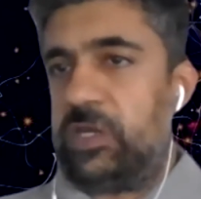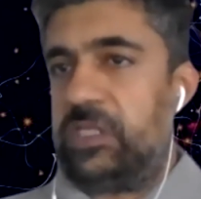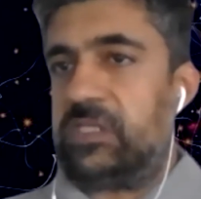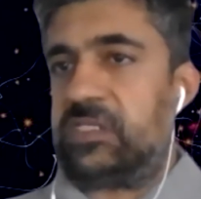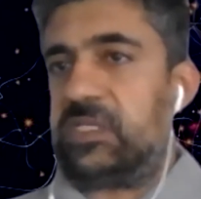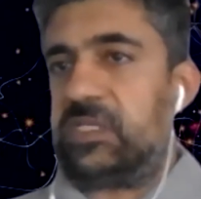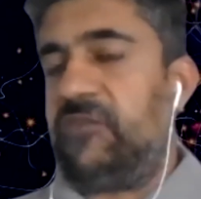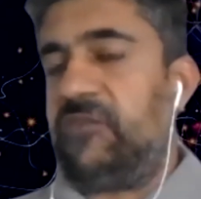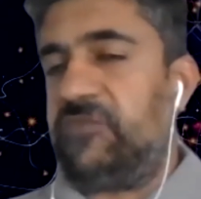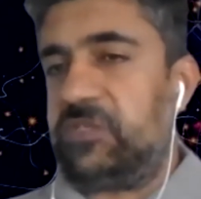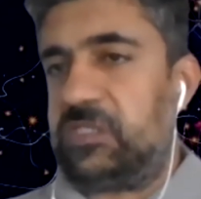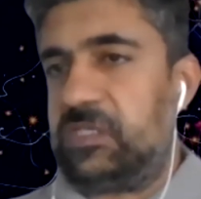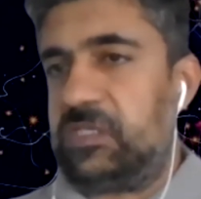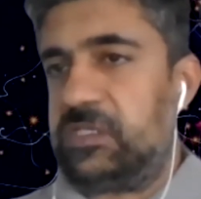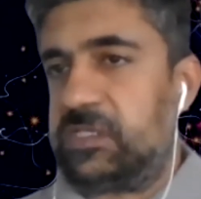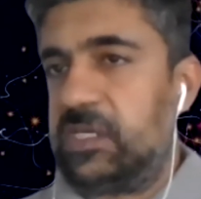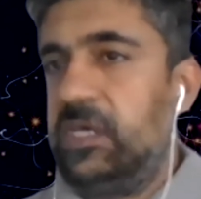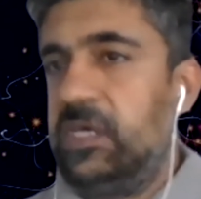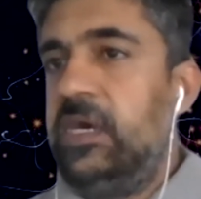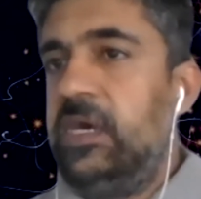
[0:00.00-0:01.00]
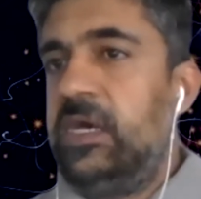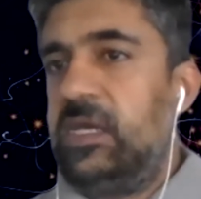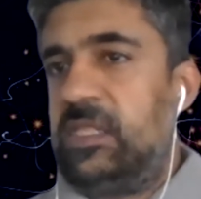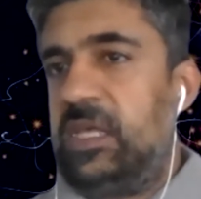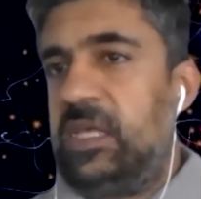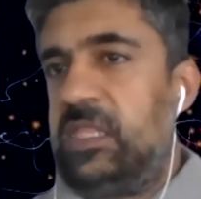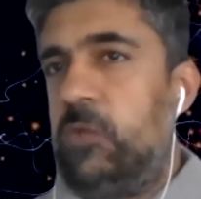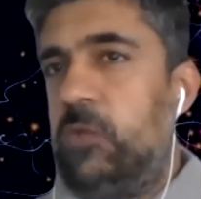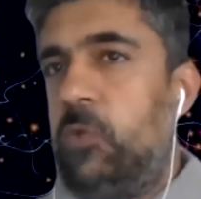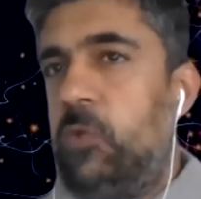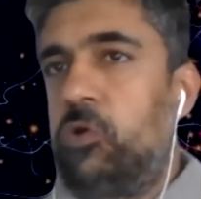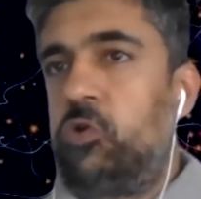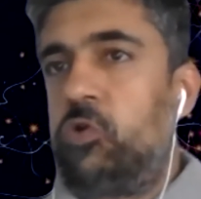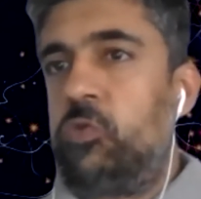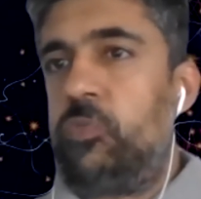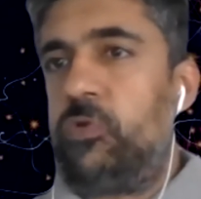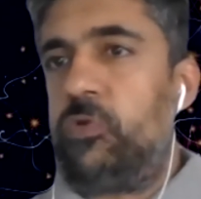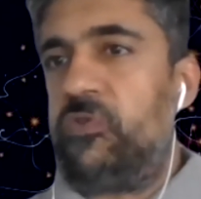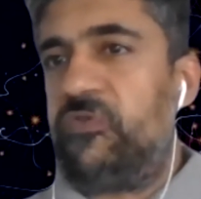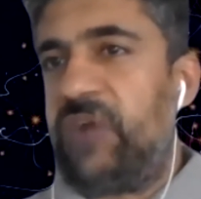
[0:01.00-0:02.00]
the services that they want to
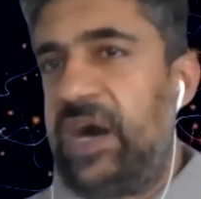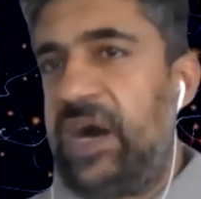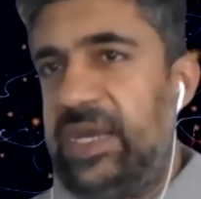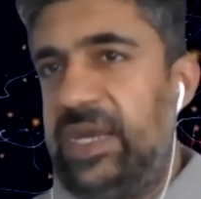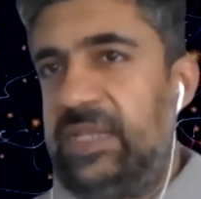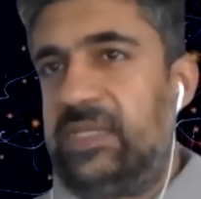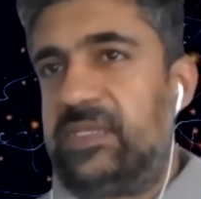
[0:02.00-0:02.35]
provide.